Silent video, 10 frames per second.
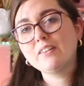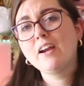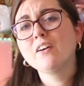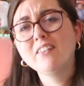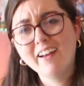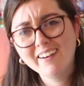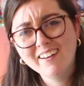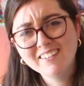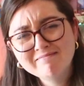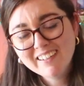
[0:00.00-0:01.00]

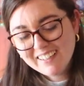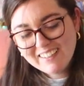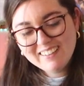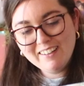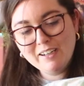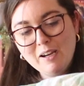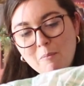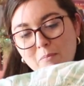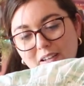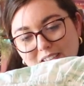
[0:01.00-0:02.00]
Carolina. Like a
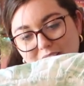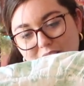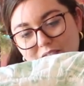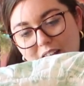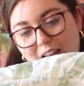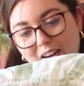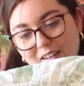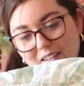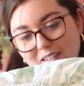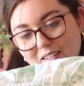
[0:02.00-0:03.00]
mix of like